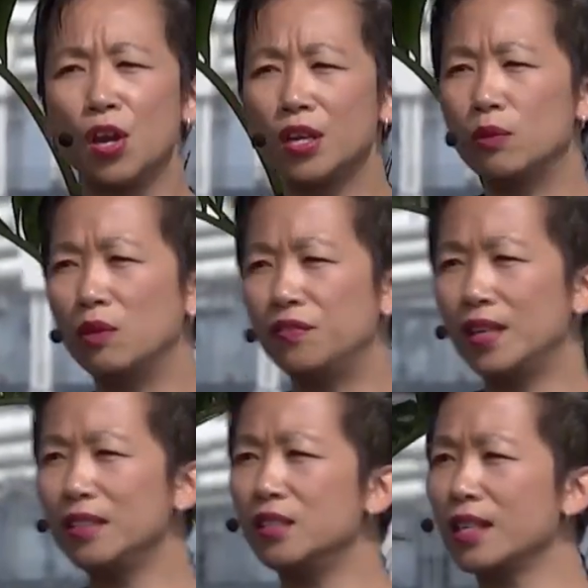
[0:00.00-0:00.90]
you will
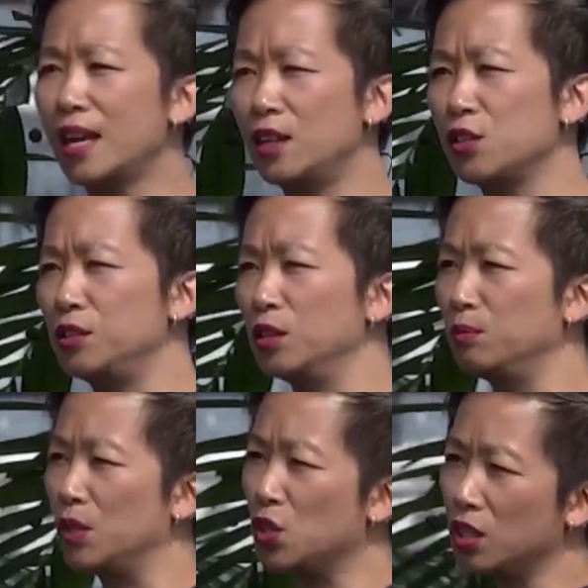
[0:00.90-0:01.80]
find our CashLoad
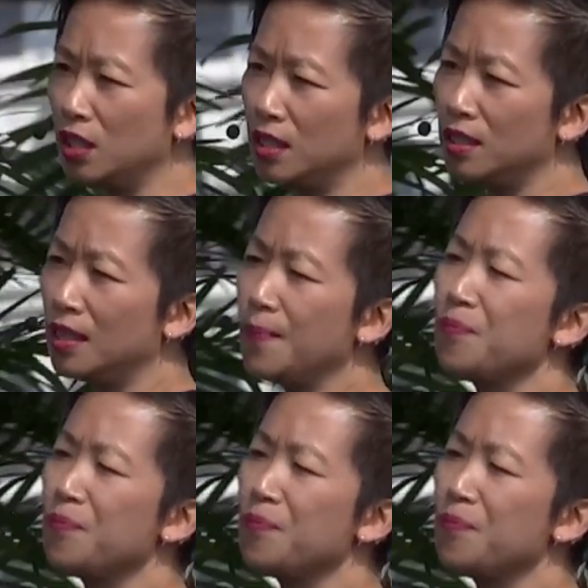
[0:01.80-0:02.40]
machine,